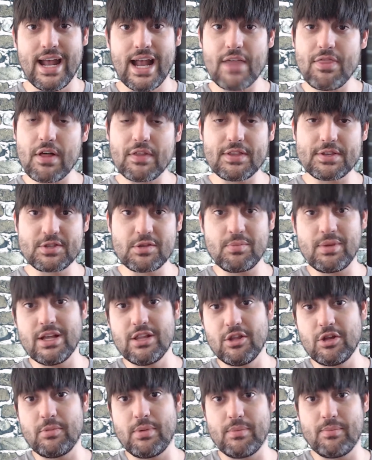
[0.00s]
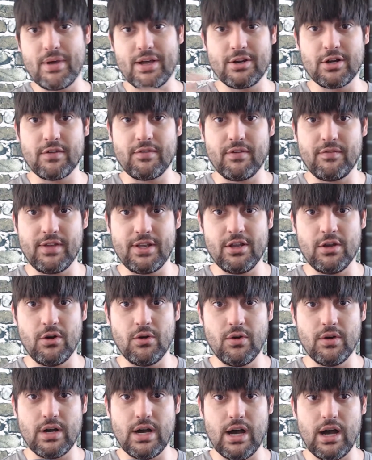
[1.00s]
And I thought this would be a little bit better of a
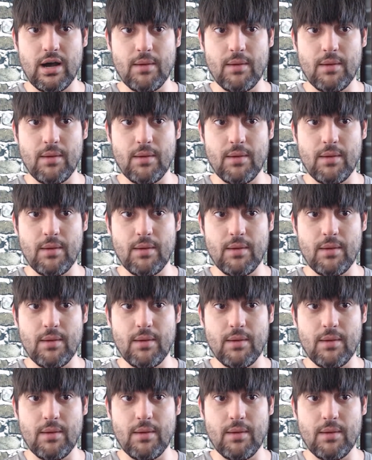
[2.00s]
video,